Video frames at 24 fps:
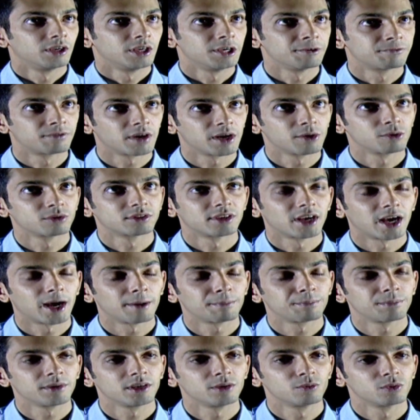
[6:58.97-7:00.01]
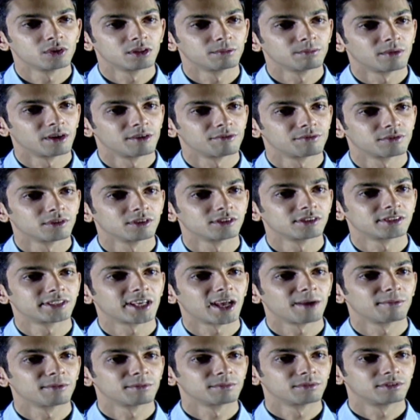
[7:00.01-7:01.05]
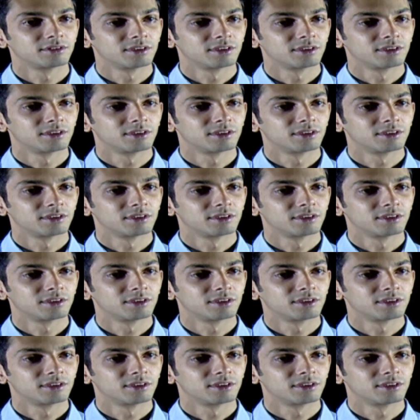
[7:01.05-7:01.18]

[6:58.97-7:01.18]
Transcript: If I was happy with my first album